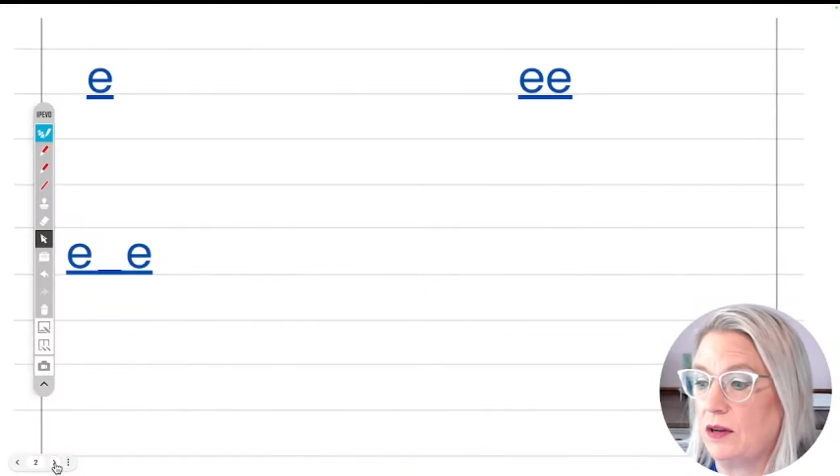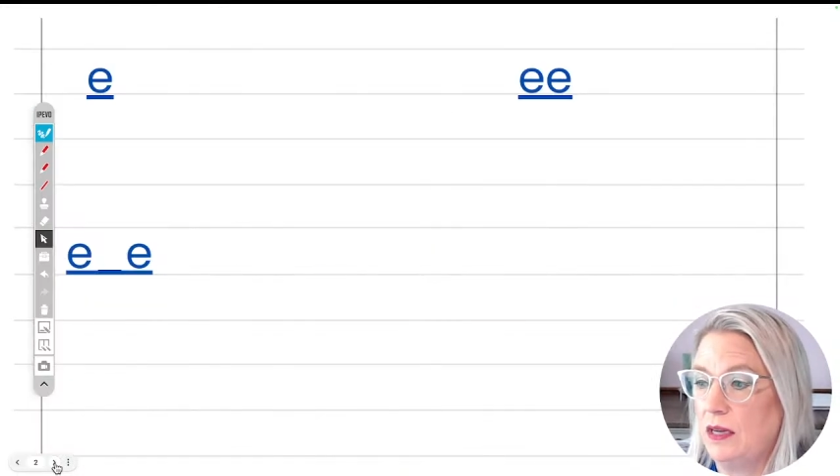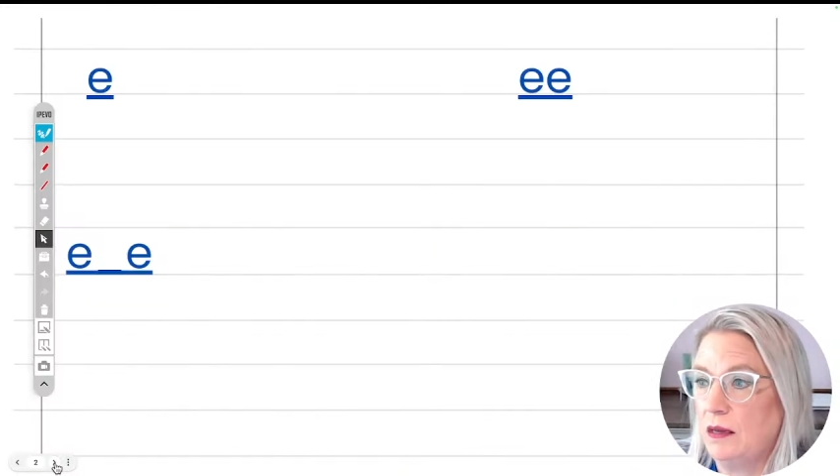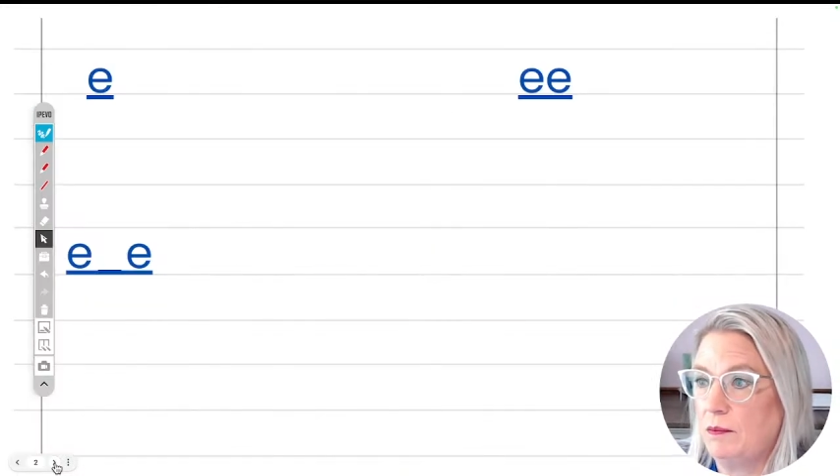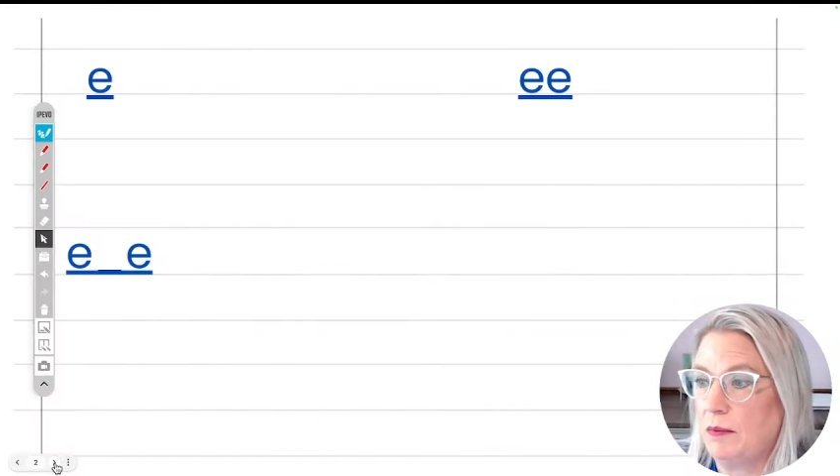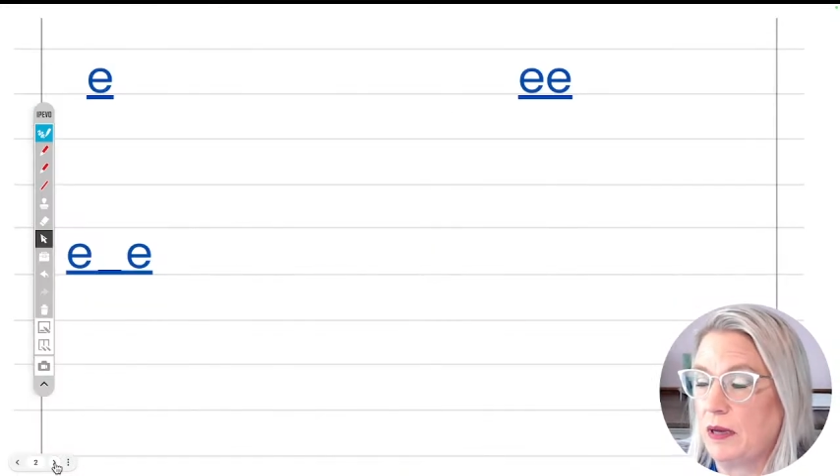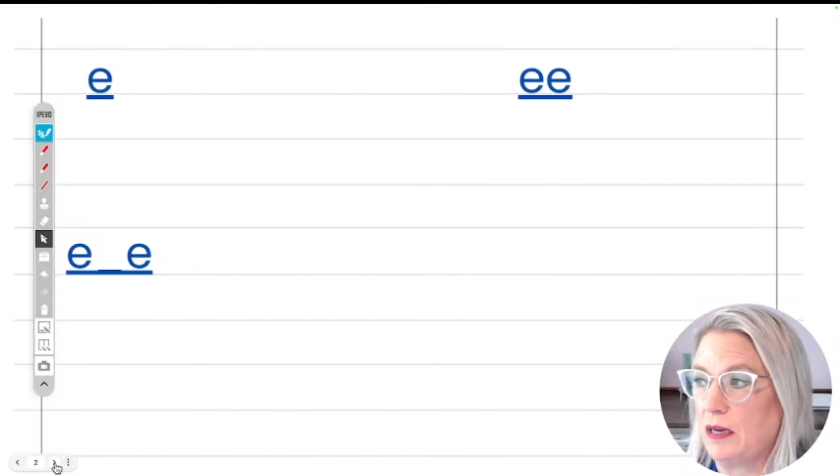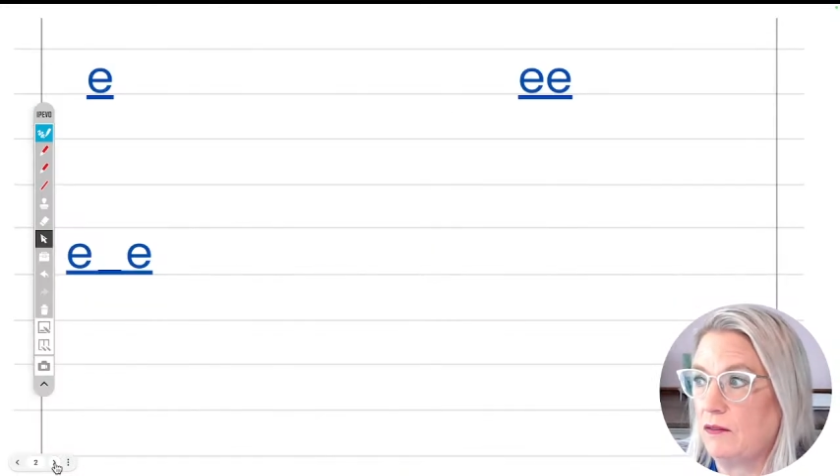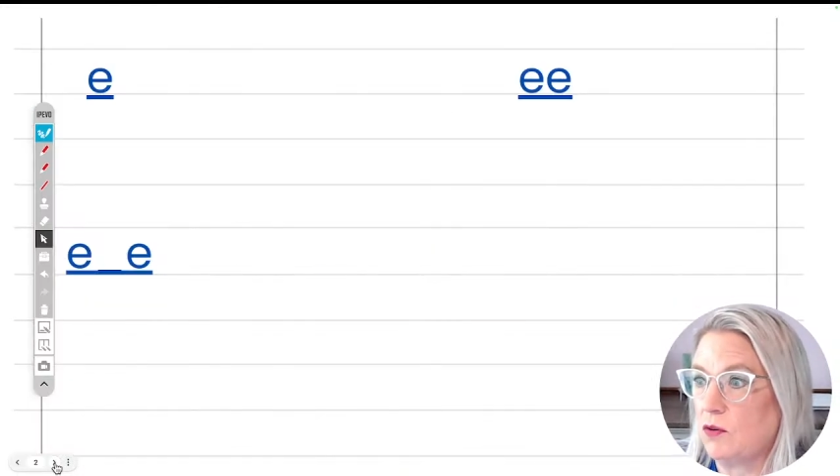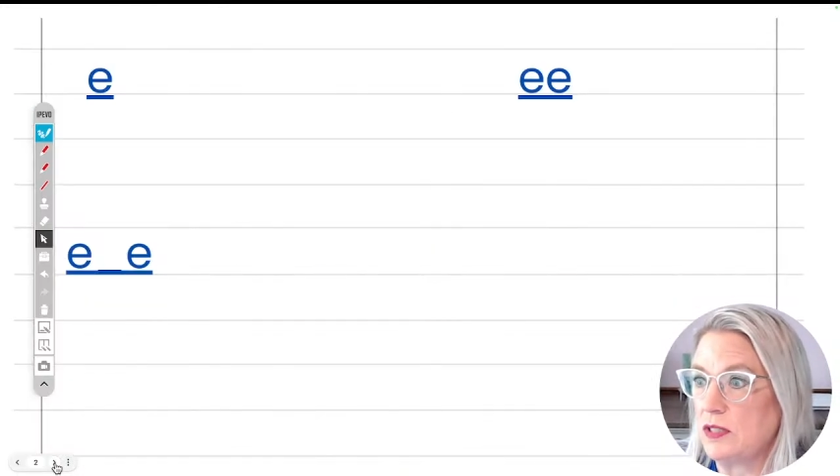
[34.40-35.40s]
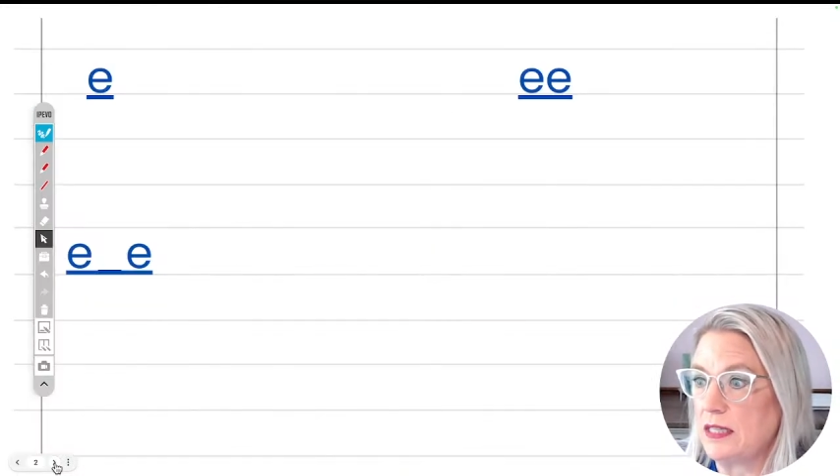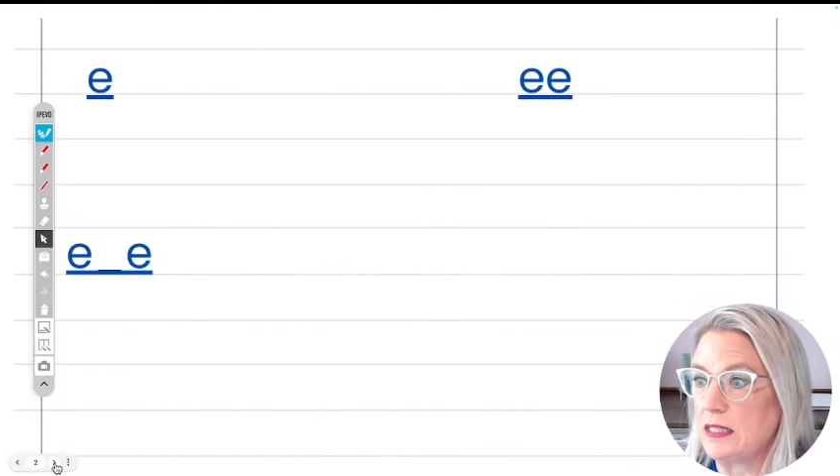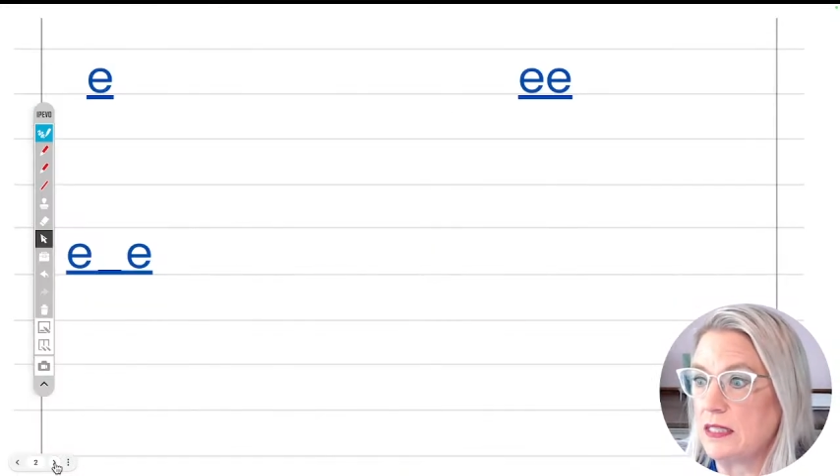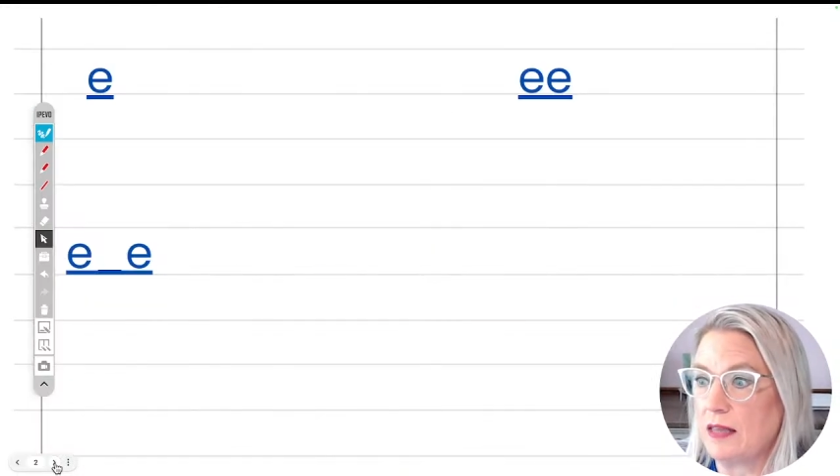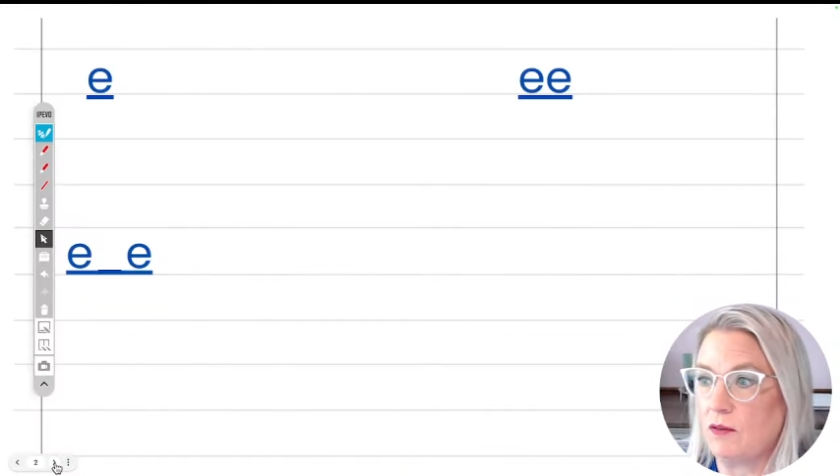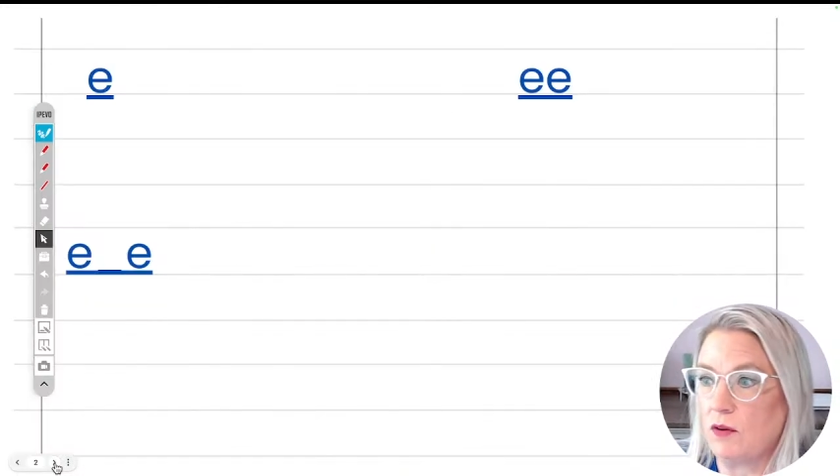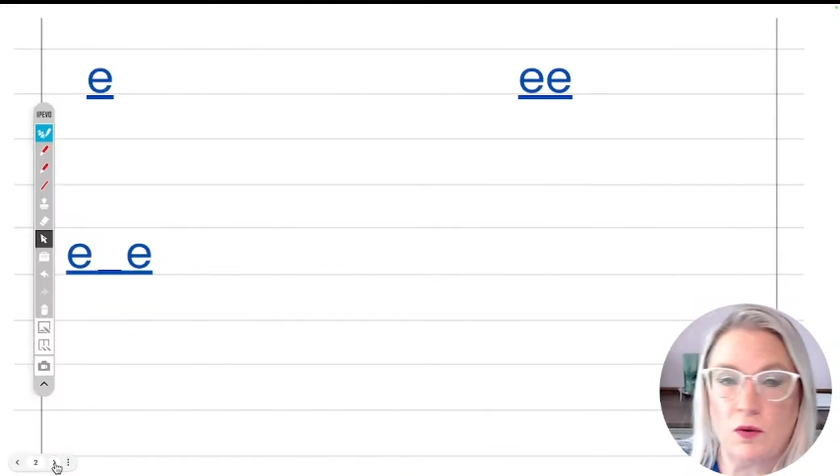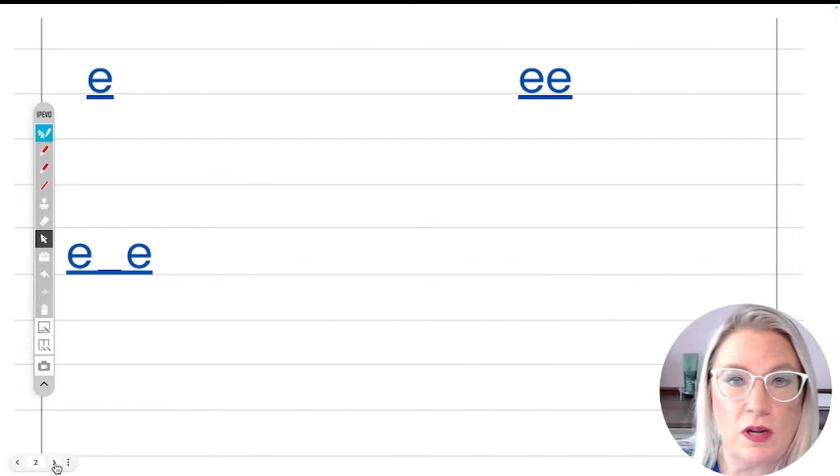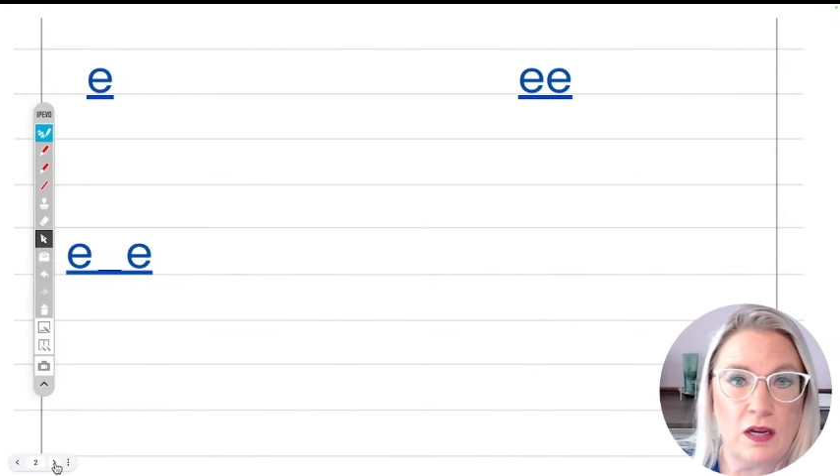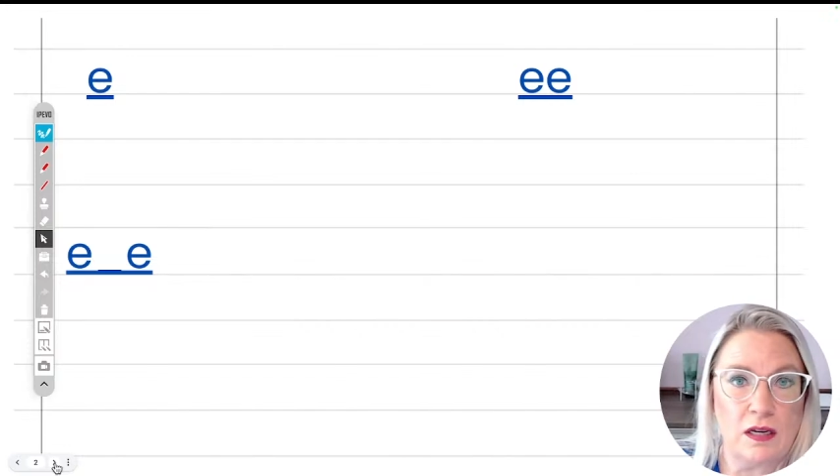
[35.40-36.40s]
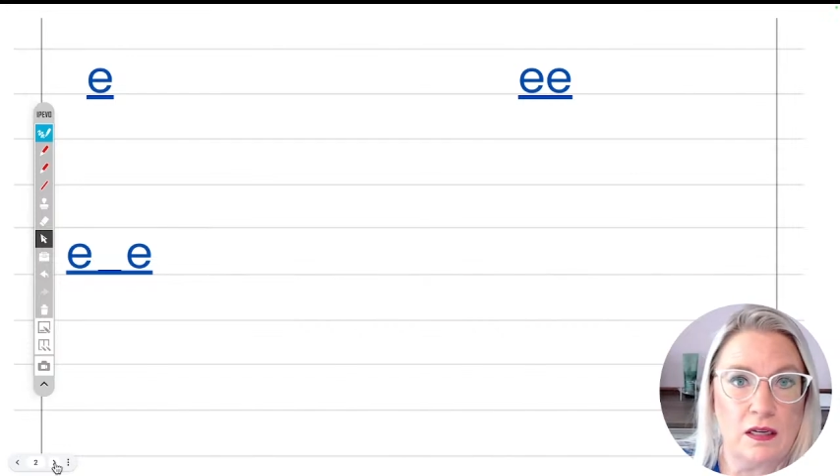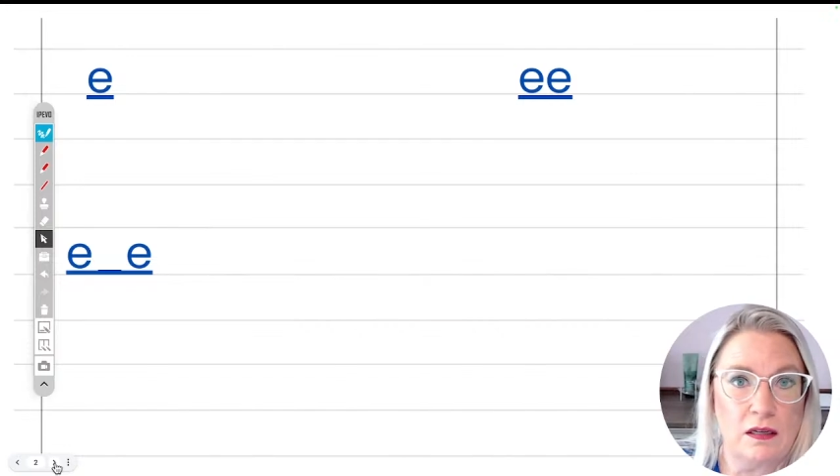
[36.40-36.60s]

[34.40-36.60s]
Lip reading: But of course, at this level, we're not going to